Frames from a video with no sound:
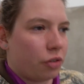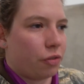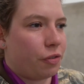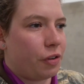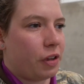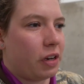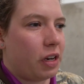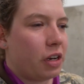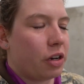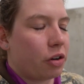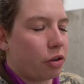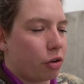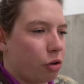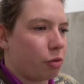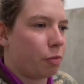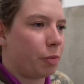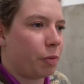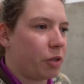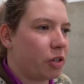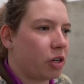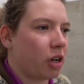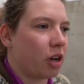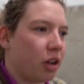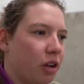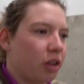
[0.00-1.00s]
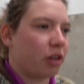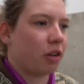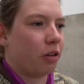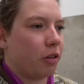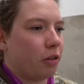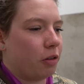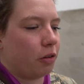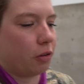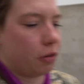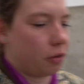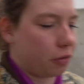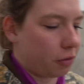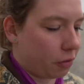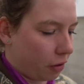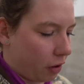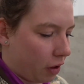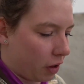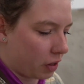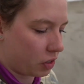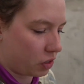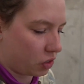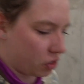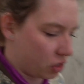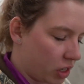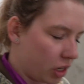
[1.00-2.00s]
feeding groups of
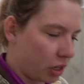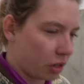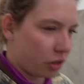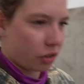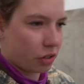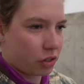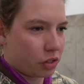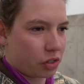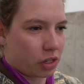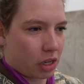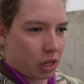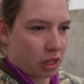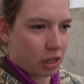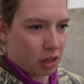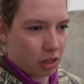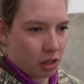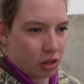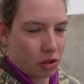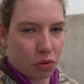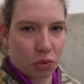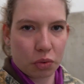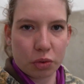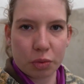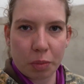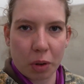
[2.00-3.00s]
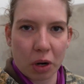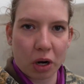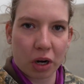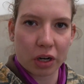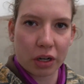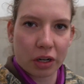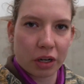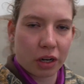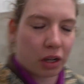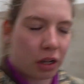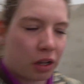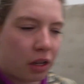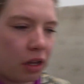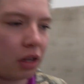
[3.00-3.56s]
steers in the old barn,